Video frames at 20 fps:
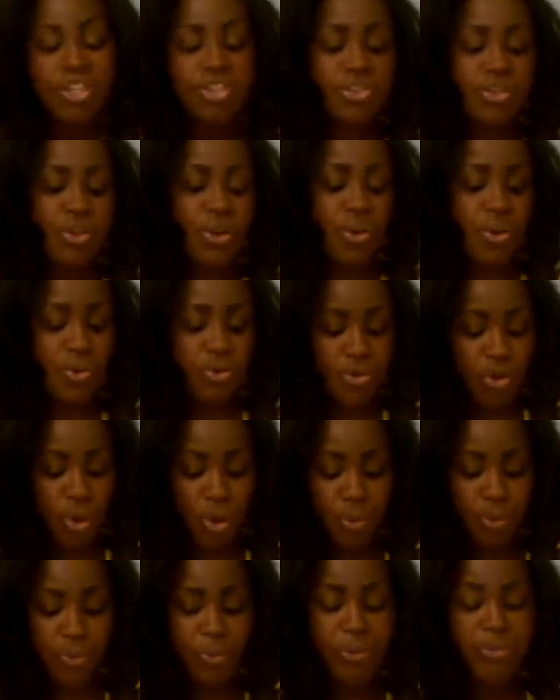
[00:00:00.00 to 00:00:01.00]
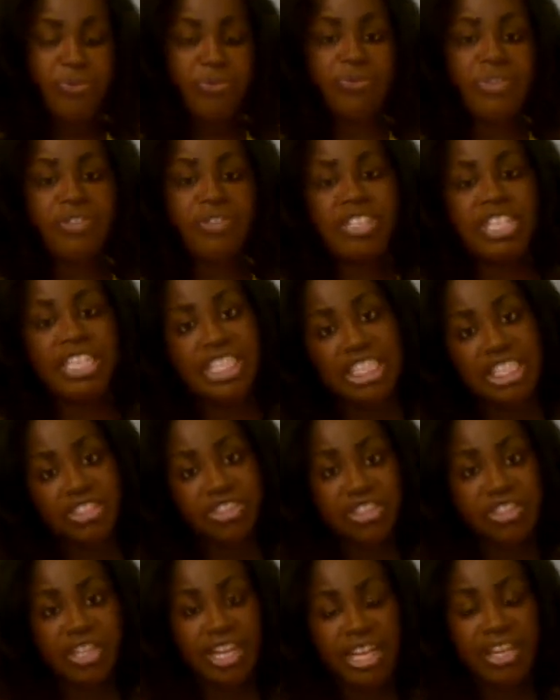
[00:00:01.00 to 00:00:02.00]
So total 15
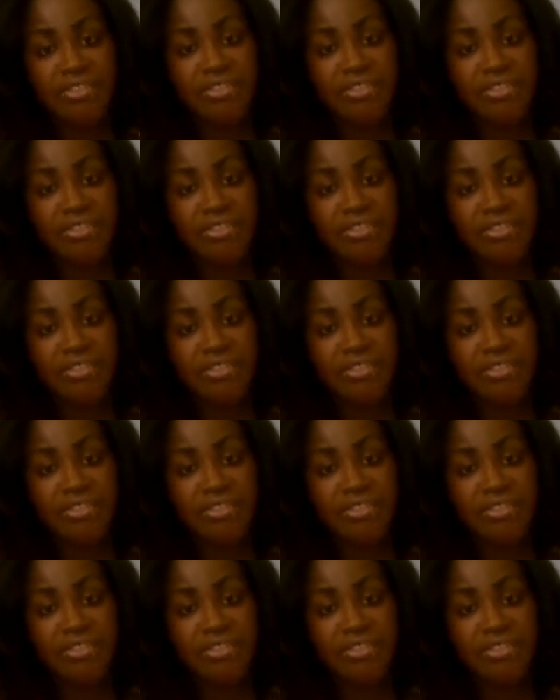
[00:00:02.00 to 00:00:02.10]
inches I